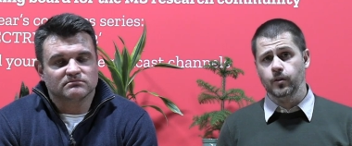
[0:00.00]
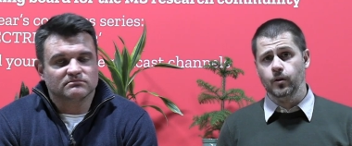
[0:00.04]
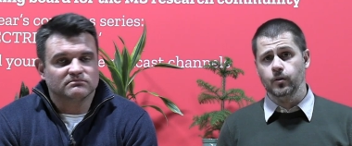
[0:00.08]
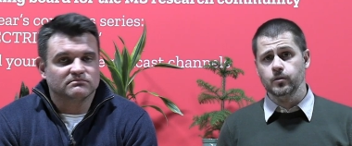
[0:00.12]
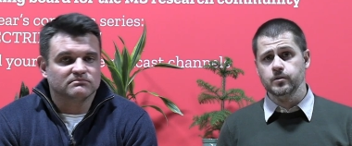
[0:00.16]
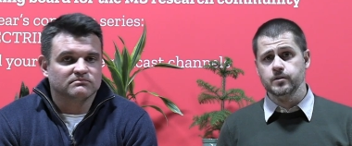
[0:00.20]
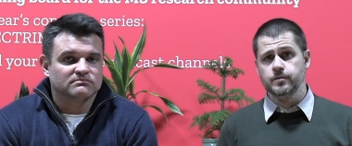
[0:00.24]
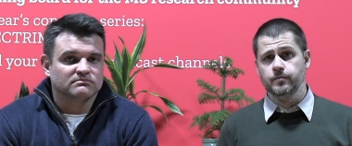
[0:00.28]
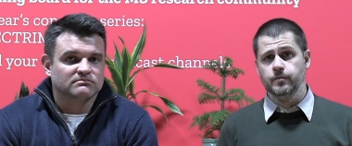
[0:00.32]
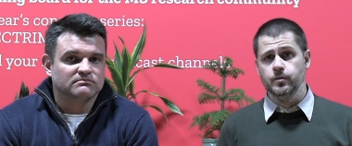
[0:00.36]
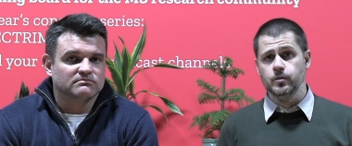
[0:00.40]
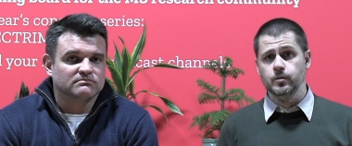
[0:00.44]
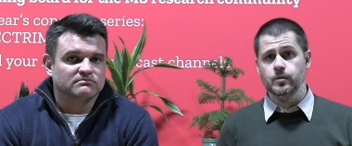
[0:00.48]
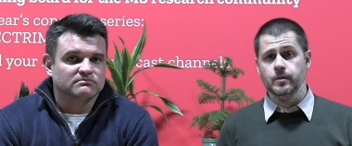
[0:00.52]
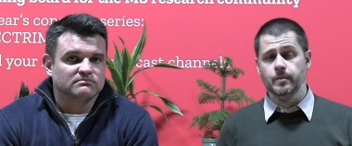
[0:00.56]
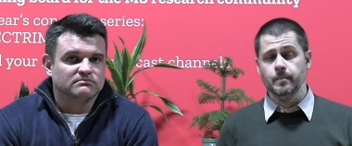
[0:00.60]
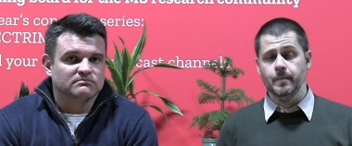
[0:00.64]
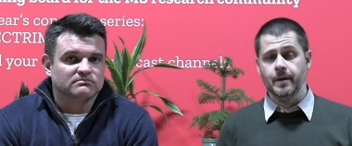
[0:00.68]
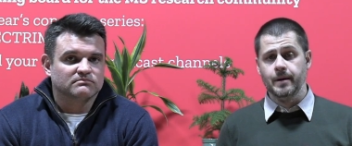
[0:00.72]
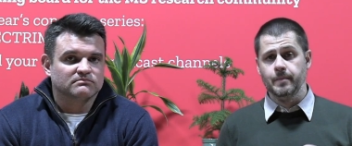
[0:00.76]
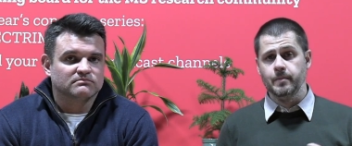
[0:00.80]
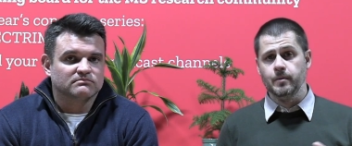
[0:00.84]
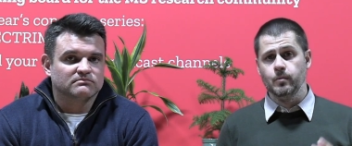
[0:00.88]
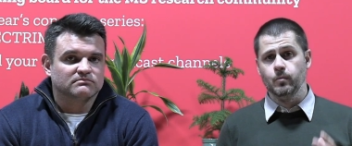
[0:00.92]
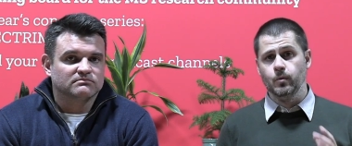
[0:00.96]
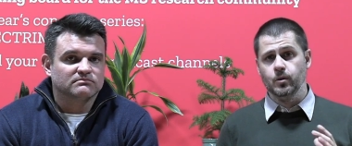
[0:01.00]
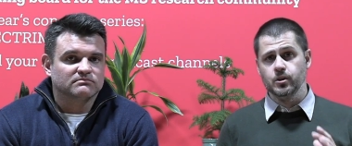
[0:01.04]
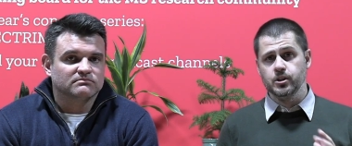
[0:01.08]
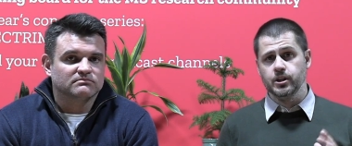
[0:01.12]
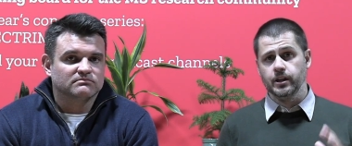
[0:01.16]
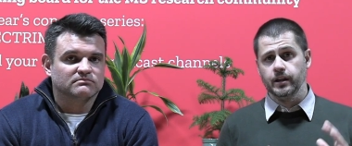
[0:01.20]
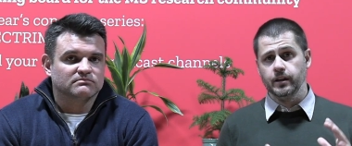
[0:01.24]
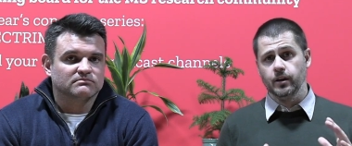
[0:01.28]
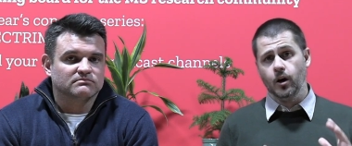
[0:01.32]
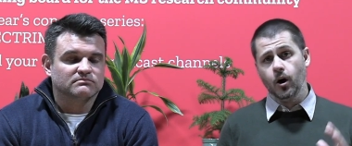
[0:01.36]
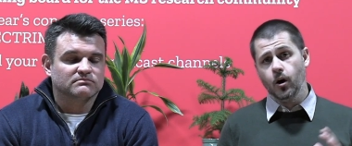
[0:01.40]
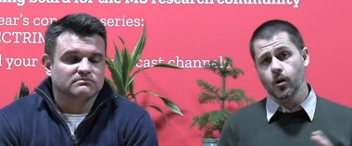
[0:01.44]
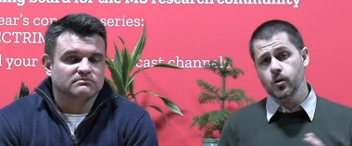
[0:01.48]
Speaker 1: those of you that may be
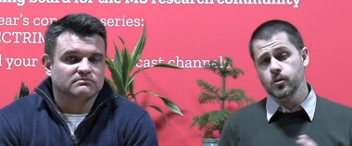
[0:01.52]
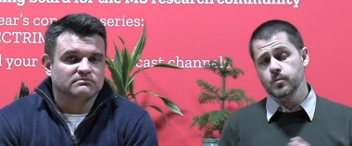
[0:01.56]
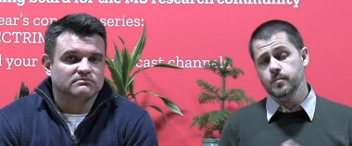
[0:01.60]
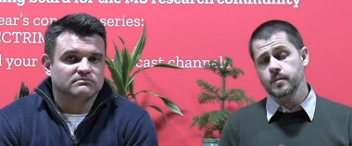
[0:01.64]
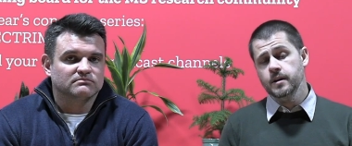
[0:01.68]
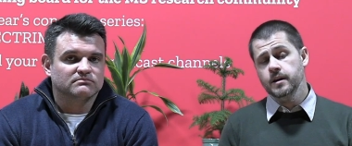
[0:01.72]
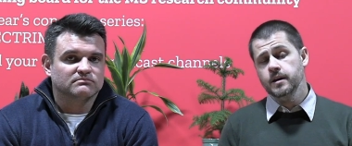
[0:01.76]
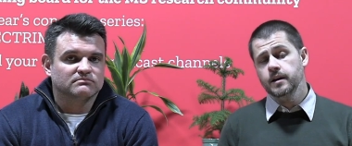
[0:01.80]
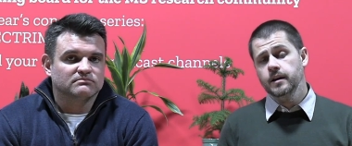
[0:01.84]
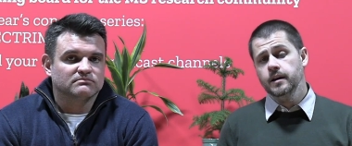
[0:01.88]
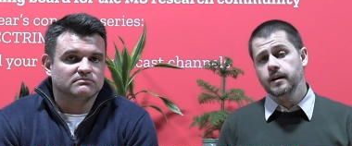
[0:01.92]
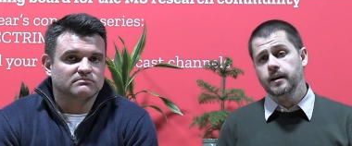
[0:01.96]
watching at home,